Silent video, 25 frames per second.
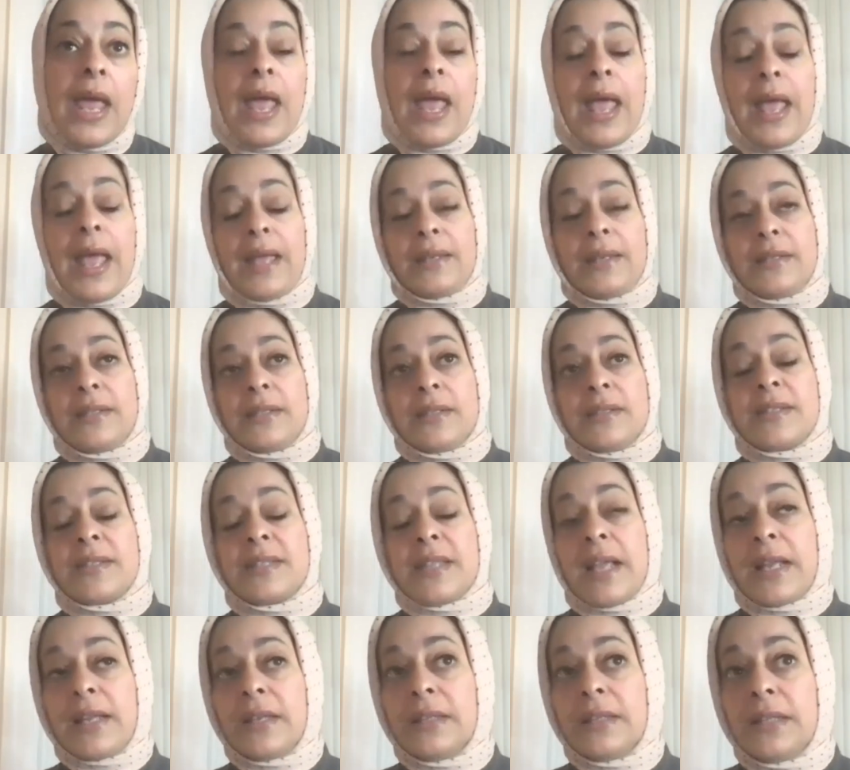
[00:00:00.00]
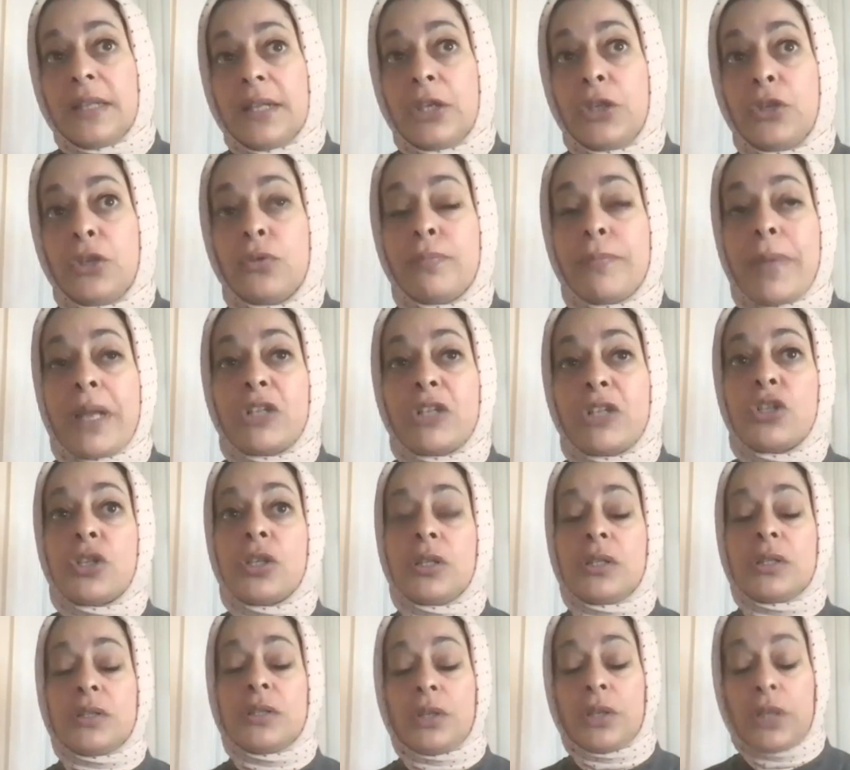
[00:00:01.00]
And secondly, you
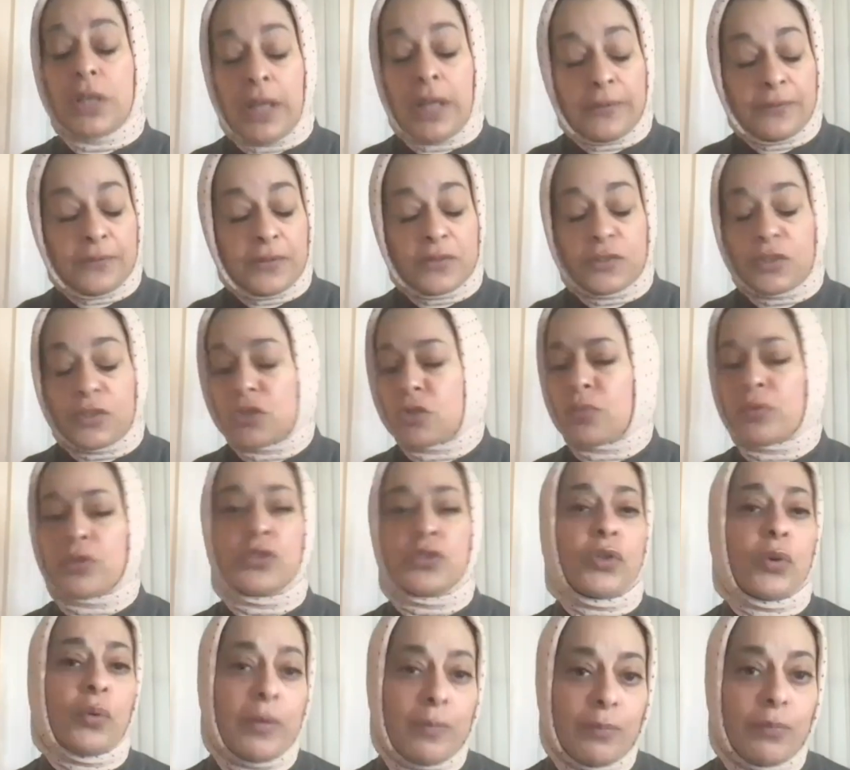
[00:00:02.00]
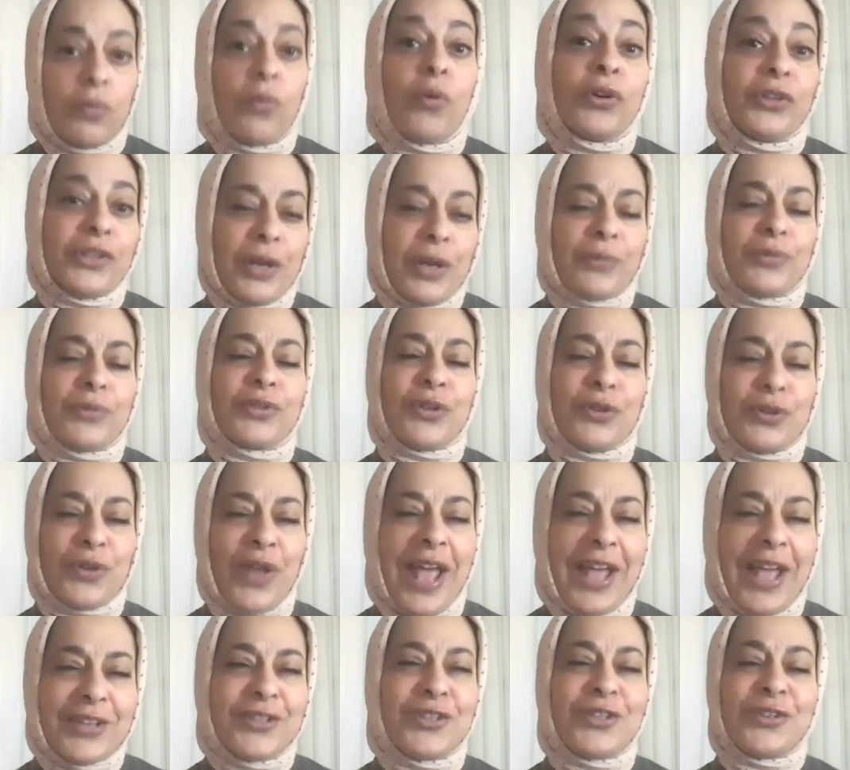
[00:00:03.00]
mentioned, and this was so important, I was going to
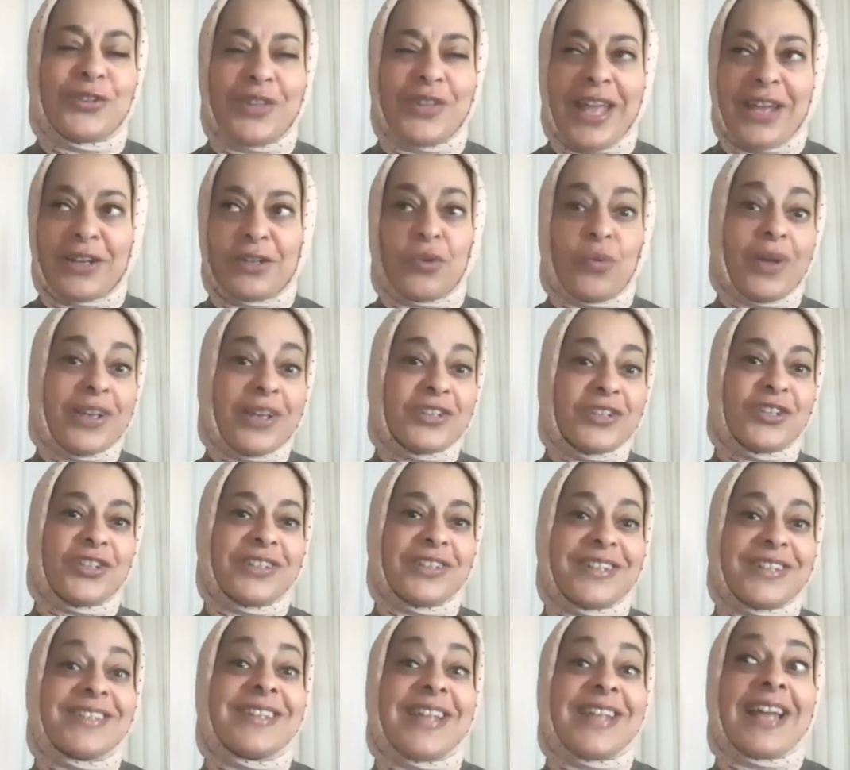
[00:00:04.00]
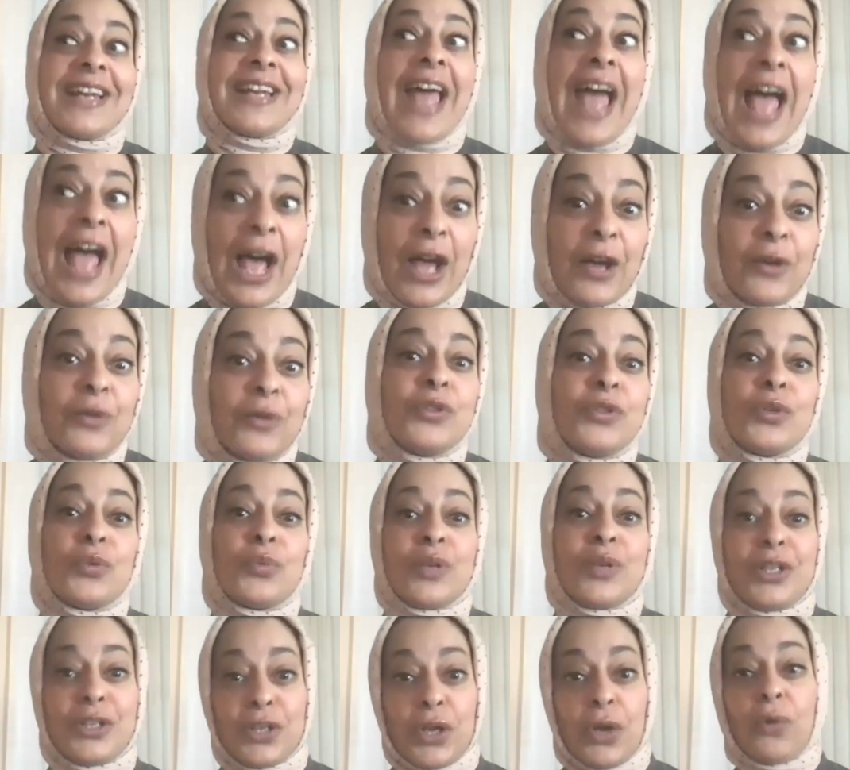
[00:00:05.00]
ask you that question, is that how do
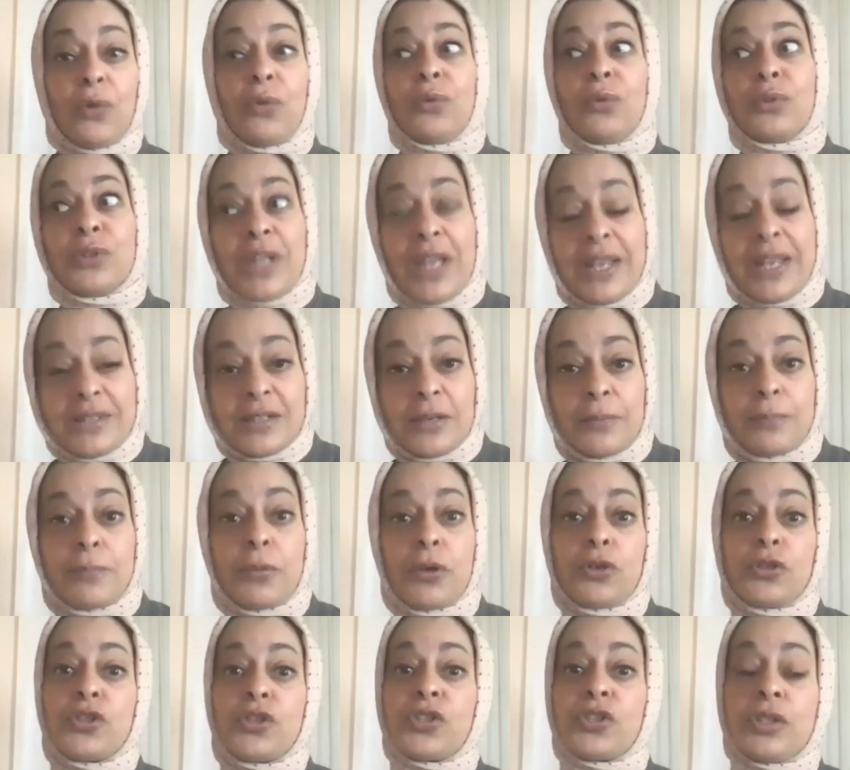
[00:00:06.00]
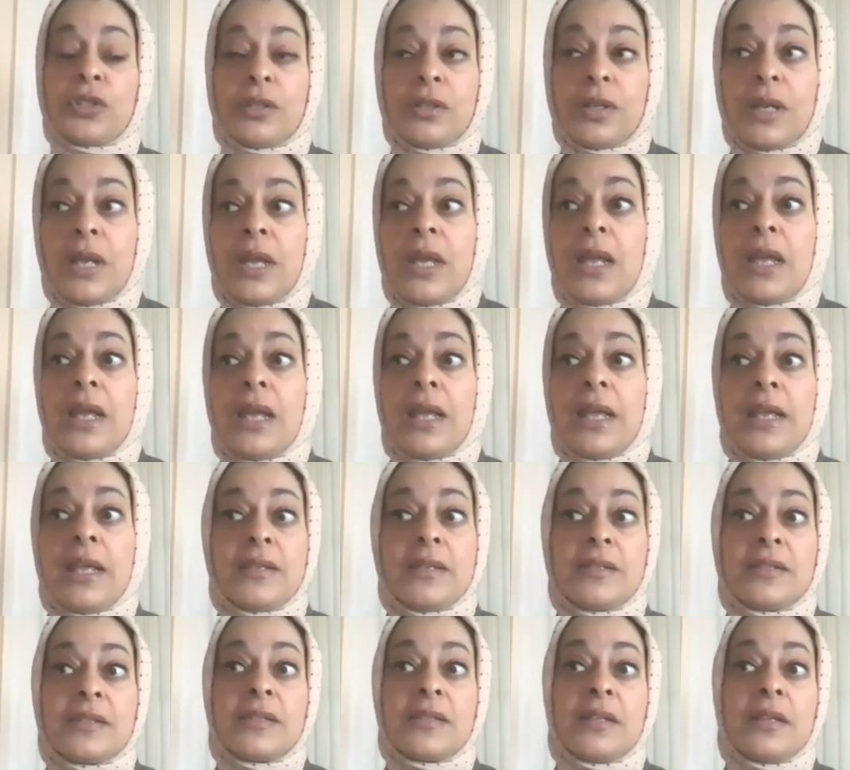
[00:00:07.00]
we know that a person
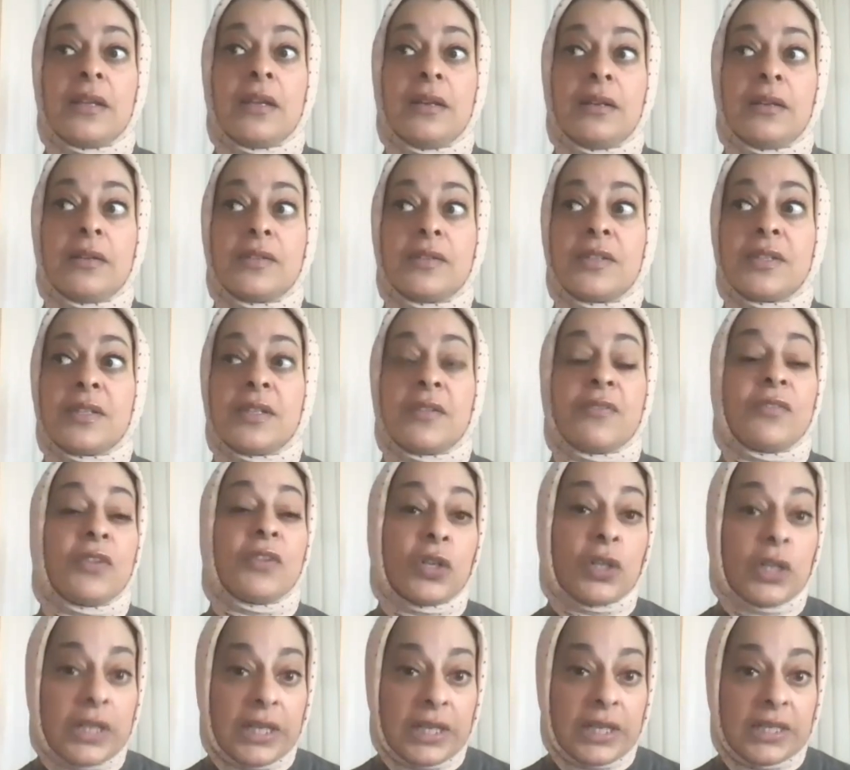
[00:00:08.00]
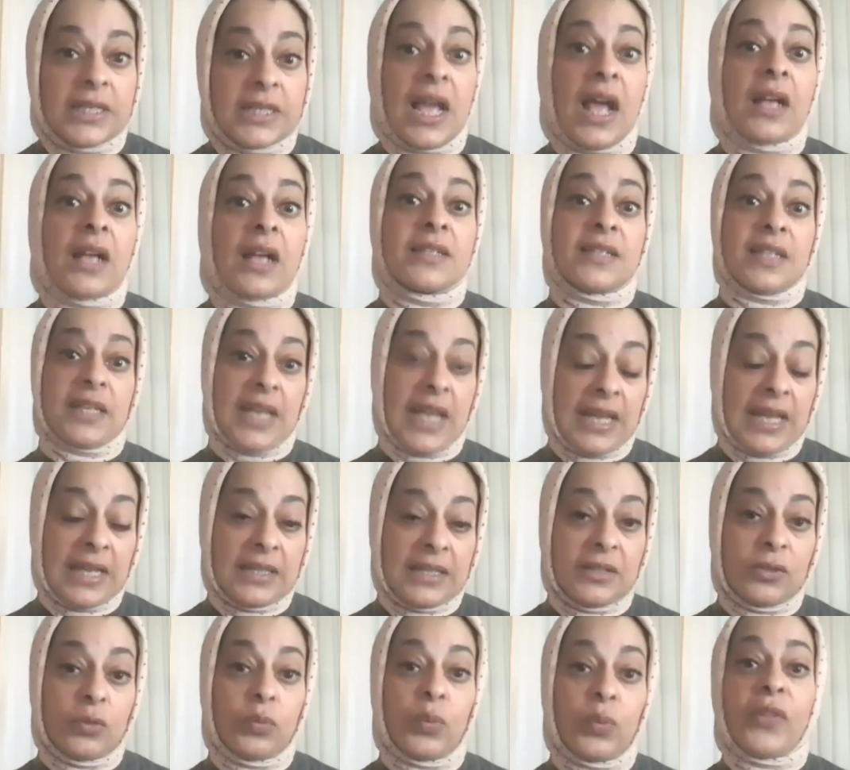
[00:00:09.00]
is severely
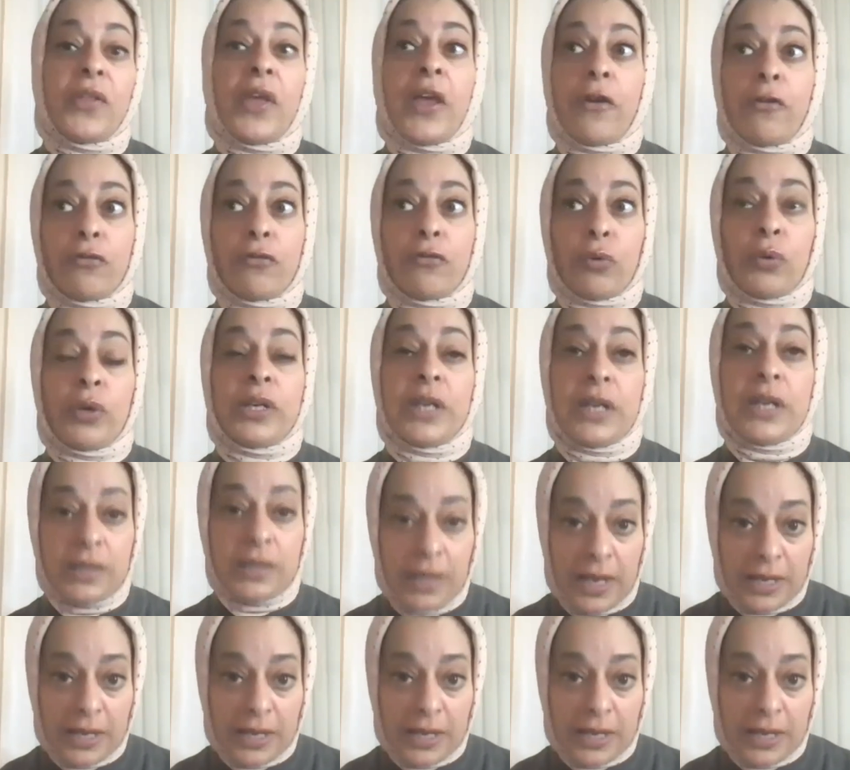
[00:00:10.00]
intoxicated with heroin?